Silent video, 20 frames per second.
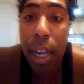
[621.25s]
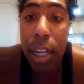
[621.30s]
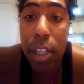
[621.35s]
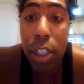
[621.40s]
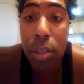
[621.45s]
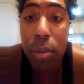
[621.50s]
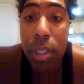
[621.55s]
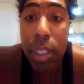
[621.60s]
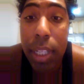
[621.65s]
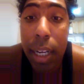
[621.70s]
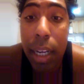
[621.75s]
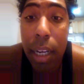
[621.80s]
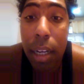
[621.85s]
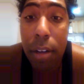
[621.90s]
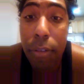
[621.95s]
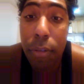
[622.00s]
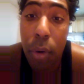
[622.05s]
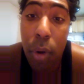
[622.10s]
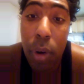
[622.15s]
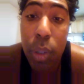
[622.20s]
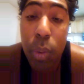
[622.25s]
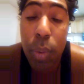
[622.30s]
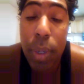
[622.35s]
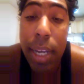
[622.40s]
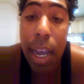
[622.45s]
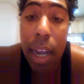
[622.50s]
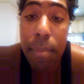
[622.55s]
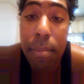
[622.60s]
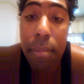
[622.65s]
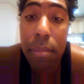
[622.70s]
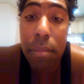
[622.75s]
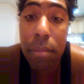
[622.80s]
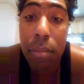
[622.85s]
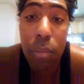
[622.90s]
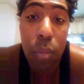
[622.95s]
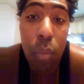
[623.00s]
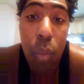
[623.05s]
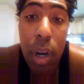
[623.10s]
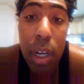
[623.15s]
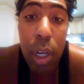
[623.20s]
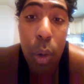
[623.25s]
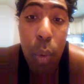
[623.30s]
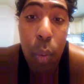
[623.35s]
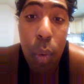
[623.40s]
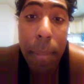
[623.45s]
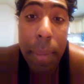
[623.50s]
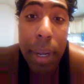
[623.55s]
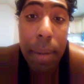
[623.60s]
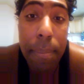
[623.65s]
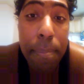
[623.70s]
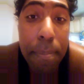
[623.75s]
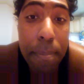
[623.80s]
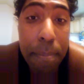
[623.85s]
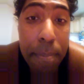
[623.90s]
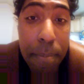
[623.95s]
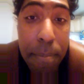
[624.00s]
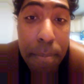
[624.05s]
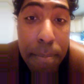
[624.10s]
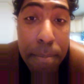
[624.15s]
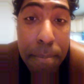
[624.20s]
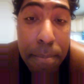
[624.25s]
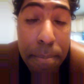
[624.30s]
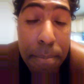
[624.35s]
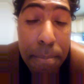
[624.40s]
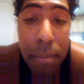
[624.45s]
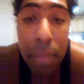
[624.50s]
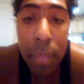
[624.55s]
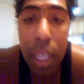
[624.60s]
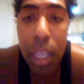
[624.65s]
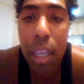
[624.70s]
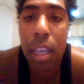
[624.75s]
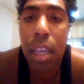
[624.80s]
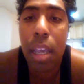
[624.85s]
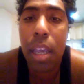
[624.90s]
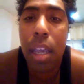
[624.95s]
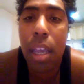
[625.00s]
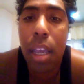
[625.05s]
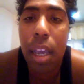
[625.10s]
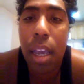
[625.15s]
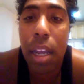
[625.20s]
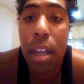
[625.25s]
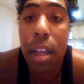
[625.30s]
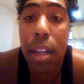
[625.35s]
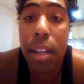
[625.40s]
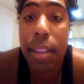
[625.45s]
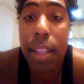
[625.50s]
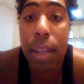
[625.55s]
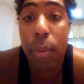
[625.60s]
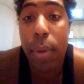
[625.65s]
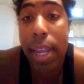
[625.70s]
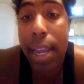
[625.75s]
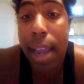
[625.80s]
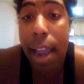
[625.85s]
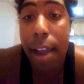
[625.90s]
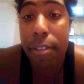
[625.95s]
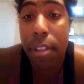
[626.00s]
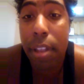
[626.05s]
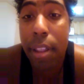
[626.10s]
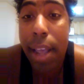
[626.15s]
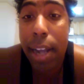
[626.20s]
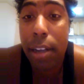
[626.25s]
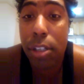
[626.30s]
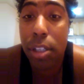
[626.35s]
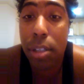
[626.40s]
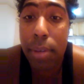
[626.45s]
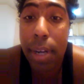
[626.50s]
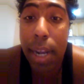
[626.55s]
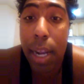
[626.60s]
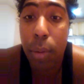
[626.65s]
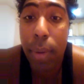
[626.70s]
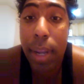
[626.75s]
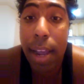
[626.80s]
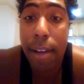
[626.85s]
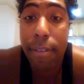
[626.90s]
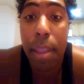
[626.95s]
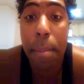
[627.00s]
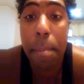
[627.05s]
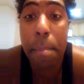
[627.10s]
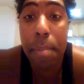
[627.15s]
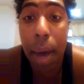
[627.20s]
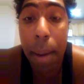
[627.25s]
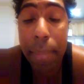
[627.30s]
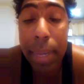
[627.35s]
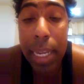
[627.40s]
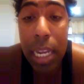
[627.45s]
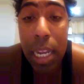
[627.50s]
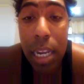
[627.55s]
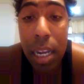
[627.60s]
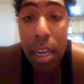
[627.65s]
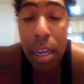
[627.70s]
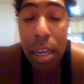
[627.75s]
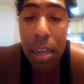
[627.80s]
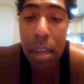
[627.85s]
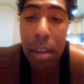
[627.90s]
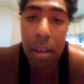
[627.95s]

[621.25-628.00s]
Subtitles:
And June 2nd, of course, we got Wonder Woman. And on the week after that, June 9th, we have The Mummy.